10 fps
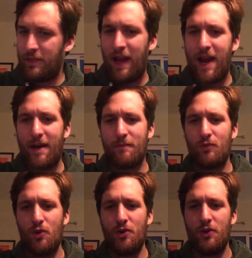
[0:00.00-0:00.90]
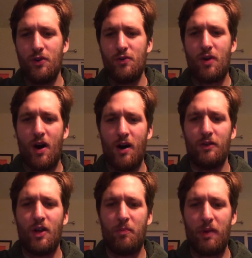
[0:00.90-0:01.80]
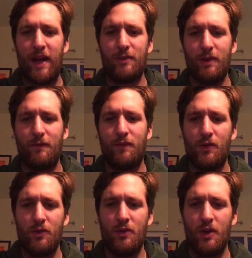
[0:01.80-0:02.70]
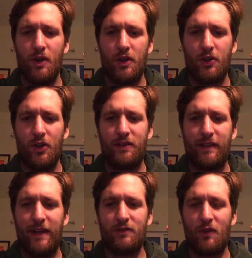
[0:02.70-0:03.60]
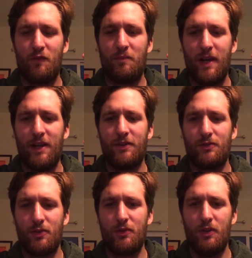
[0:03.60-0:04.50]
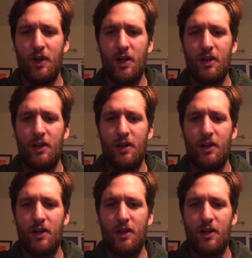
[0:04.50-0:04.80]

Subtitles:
Damn, who knew all the plane we flew? Good things we've been through.